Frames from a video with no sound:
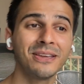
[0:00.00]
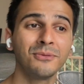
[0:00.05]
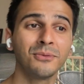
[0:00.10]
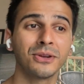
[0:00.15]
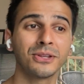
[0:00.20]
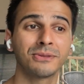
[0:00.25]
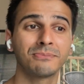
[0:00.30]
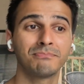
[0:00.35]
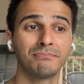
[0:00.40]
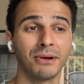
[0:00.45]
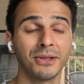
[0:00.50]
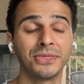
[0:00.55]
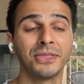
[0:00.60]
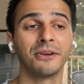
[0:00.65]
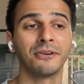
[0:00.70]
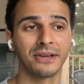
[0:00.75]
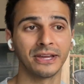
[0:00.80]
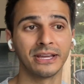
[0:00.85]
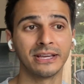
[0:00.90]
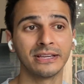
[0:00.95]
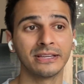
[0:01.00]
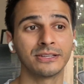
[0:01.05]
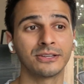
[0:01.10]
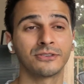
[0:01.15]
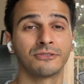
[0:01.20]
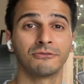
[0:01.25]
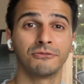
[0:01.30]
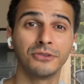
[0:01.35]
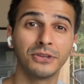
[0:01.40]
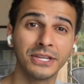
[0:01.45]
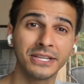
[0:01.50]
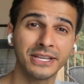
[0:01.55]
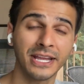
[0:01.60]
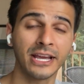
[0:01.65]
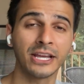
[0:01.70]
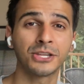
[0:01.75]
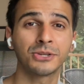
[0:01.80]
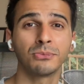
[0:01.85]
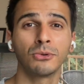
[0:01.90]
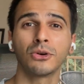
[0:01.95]
but there is this really
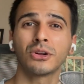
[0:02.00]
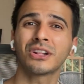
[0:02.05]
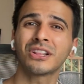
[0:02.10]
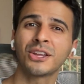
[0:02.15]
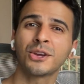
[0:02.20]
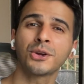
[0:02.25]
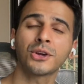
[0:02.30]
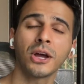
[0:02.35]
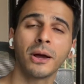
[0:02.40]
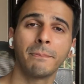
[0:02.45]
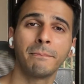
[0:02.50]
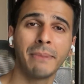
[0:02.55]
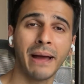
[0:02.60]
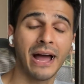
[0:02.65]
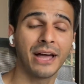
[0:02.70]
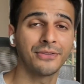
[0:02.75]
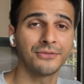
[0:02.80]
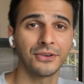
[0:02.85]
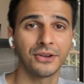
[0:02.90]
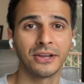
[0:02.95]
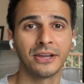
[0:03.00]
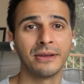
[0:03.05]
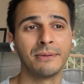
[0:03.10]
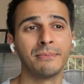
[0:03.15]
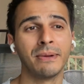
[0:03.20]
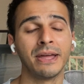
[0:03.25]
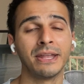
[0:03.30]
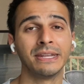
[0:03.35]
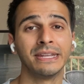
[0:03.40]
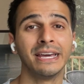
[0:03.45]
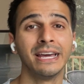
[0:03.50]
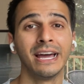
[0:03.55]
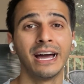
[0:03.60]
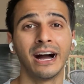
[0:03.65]
tangible, clear-cut path for him, and